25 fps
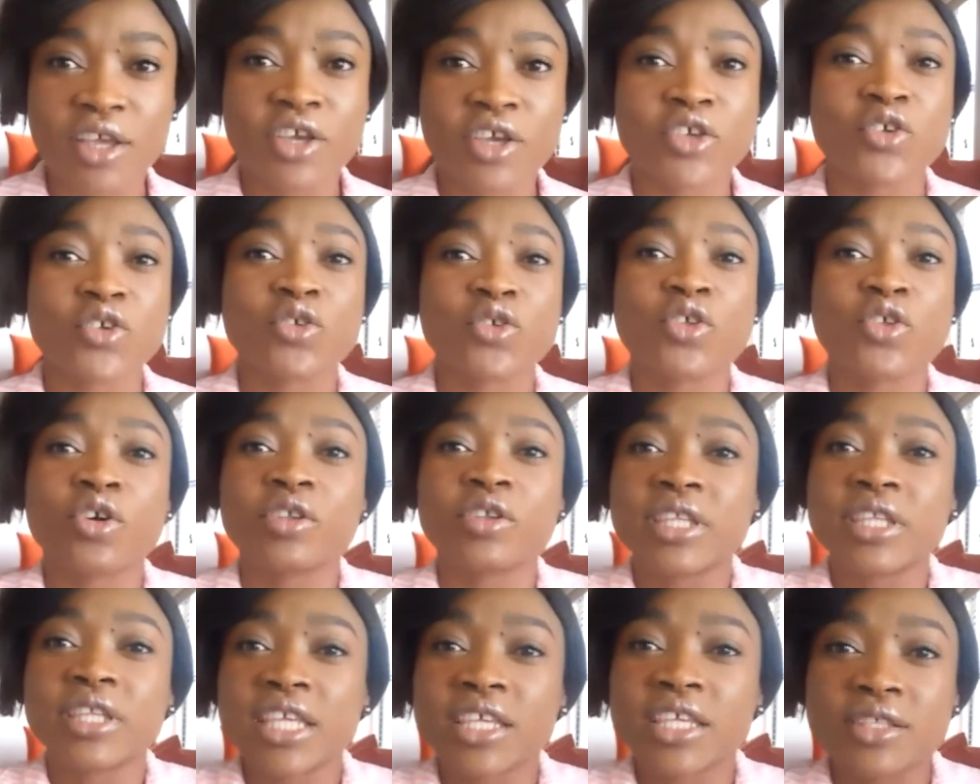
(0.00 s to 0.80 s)
You
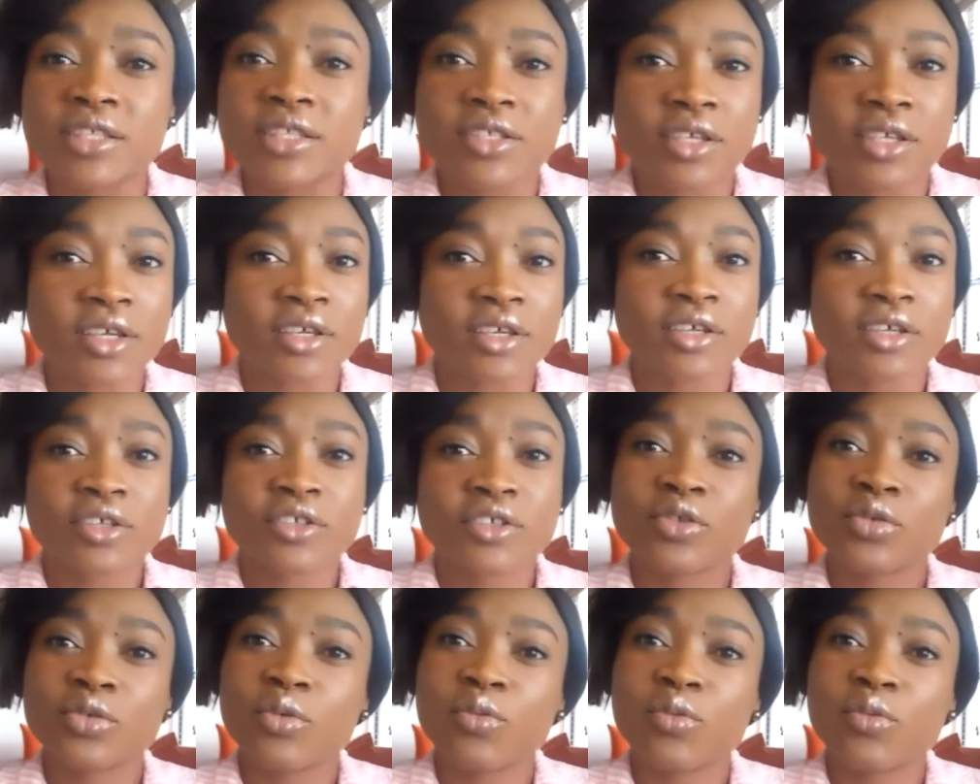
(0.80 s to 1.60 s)
don't need
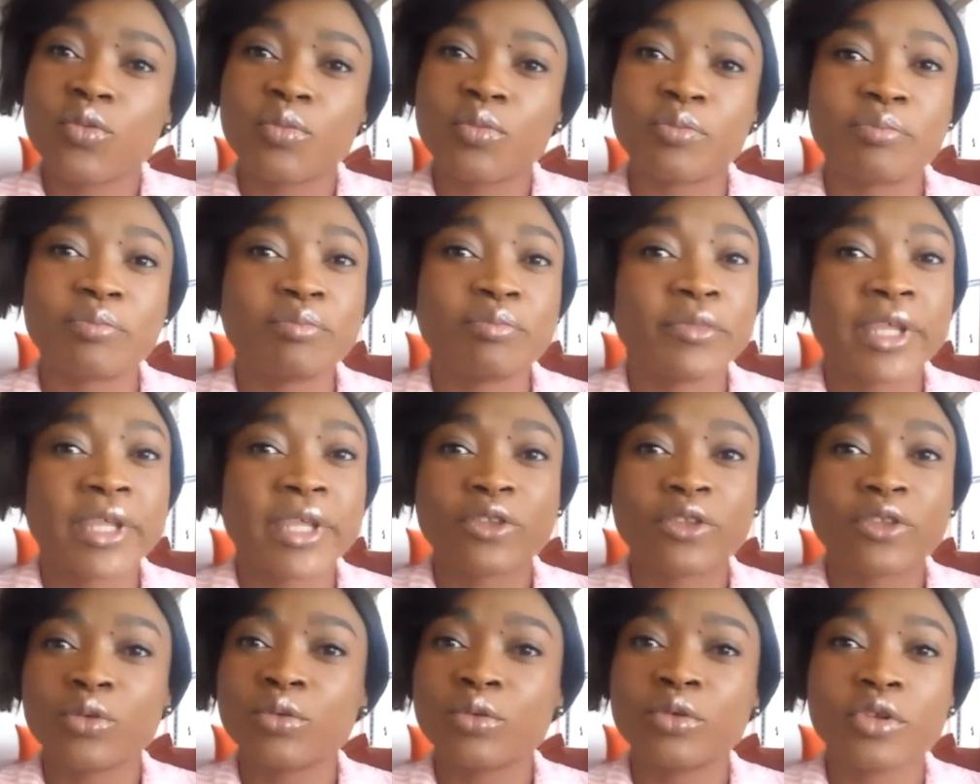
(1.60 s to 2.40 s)
to
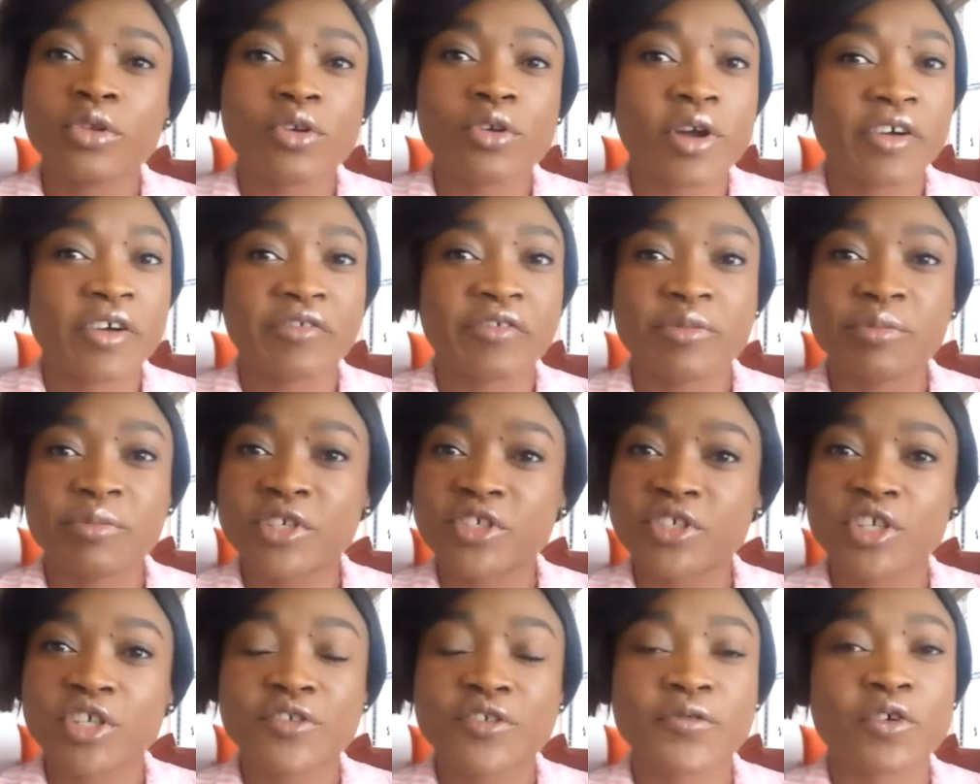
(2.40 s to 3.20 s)
do your
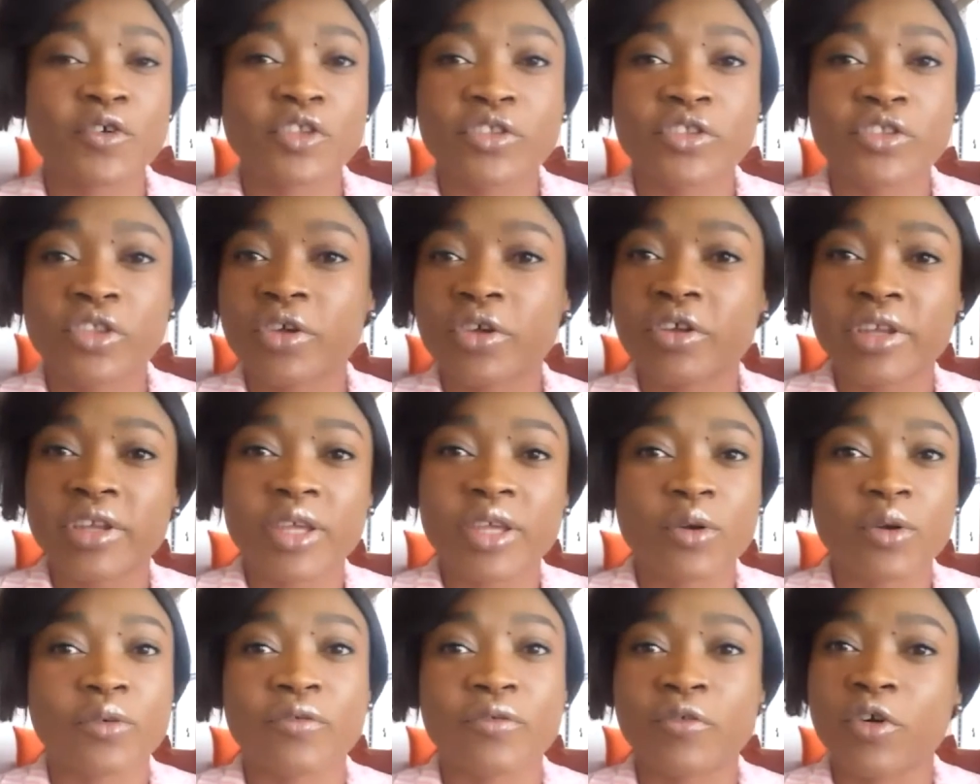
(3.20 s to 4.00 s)
affirmations for 30
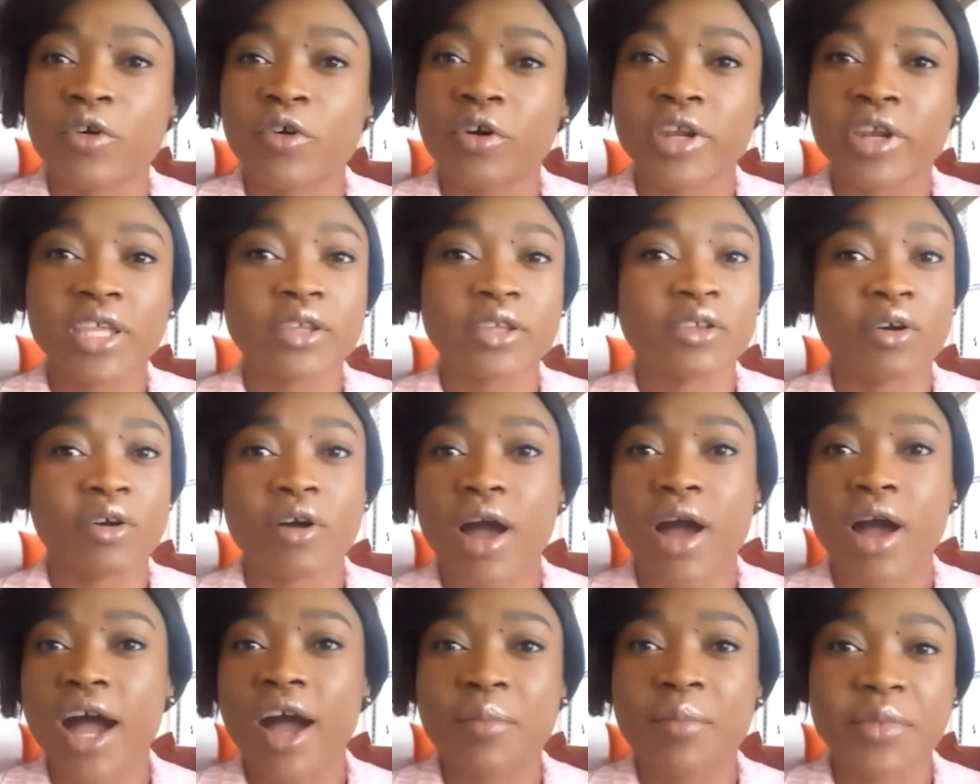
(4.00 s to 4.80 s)
or 40 or
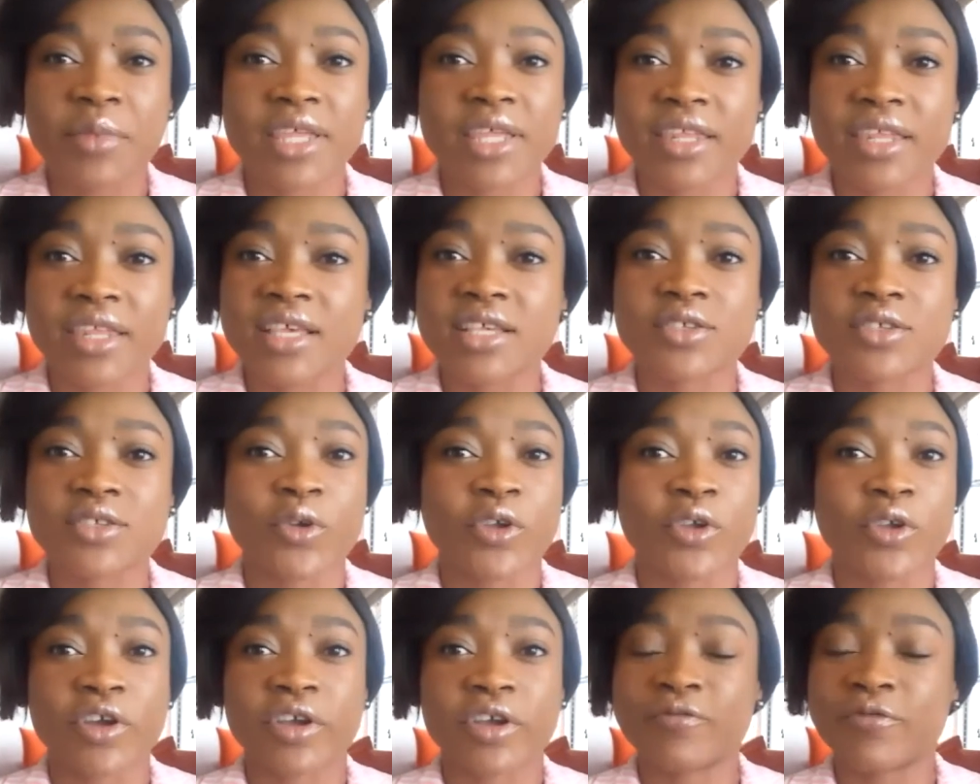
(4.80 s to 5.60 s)
how many days
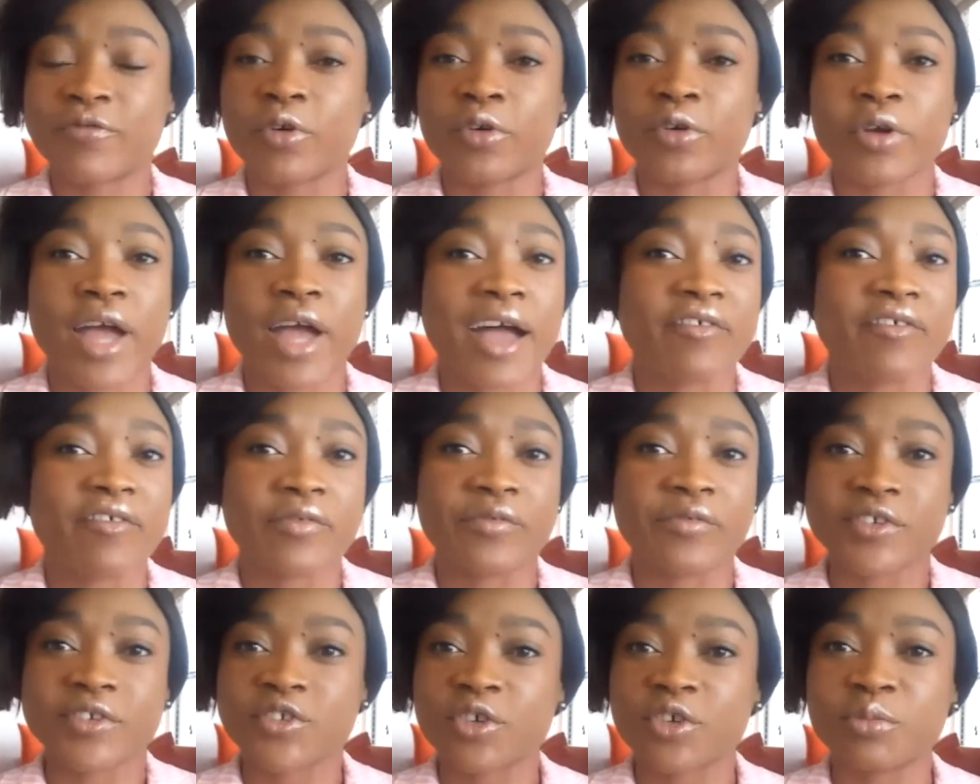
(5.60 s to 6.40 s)
or for have a
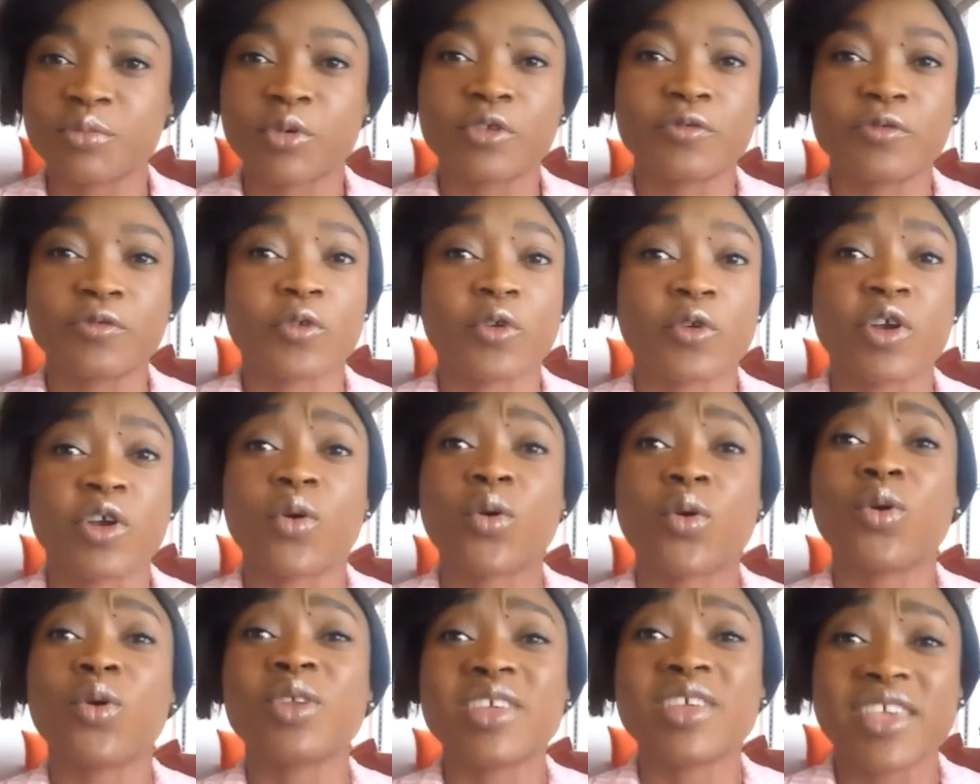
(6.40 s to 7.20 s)
vision board for a
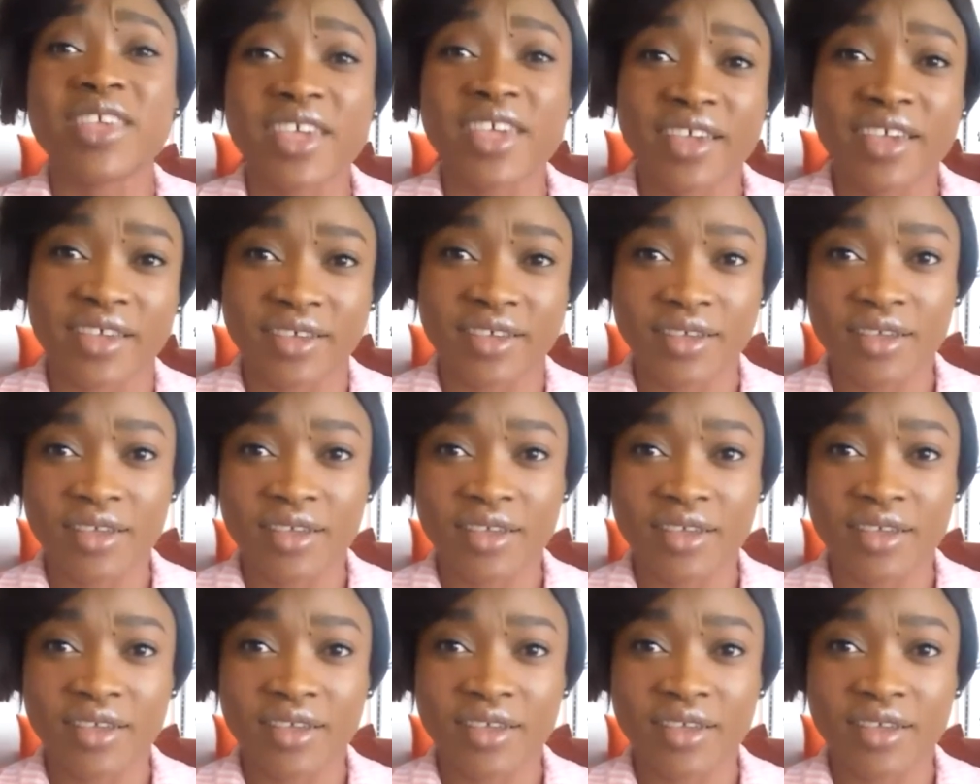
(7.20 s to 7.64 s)
whole year.